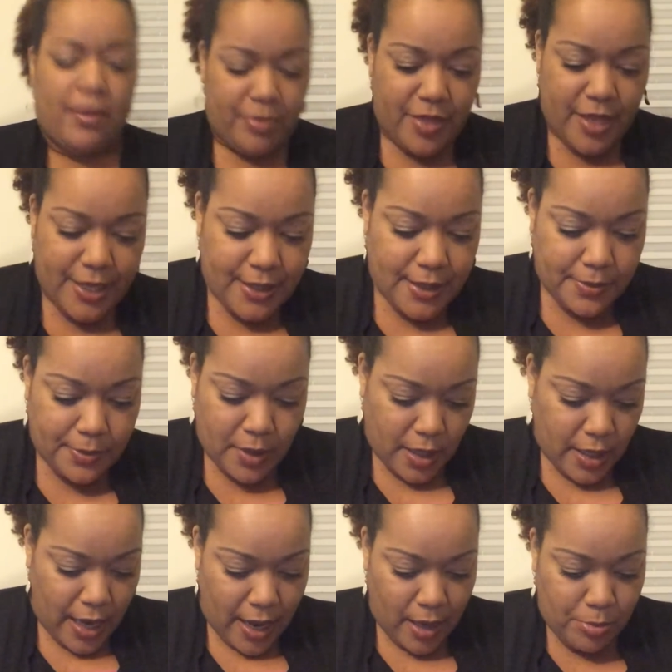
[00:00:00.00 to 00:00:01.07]
This
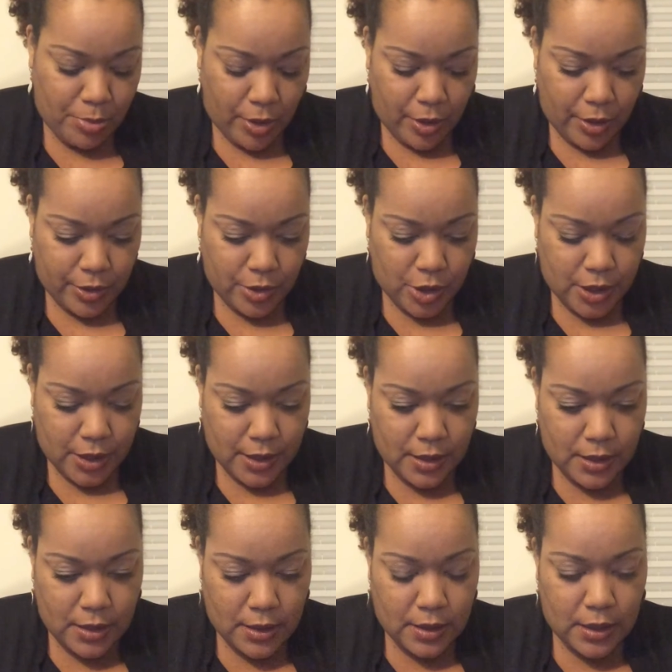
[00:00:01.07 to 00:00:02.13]
one I
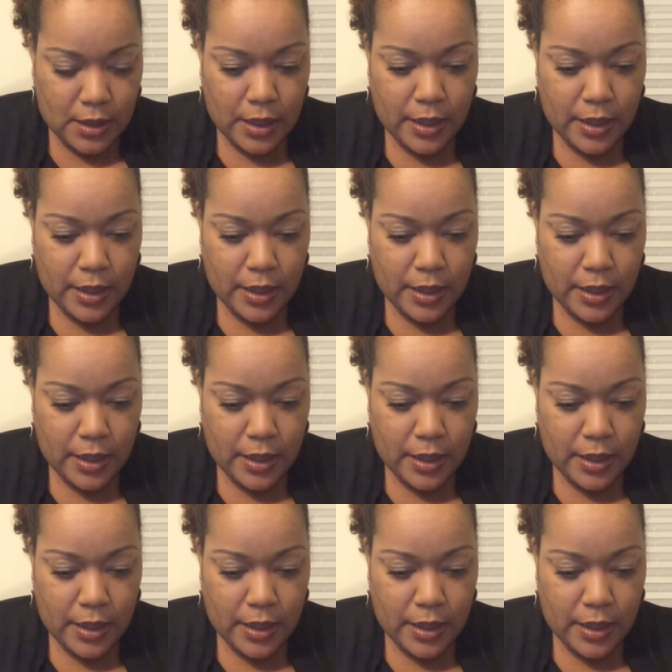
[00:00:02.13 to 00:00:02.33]
purchased.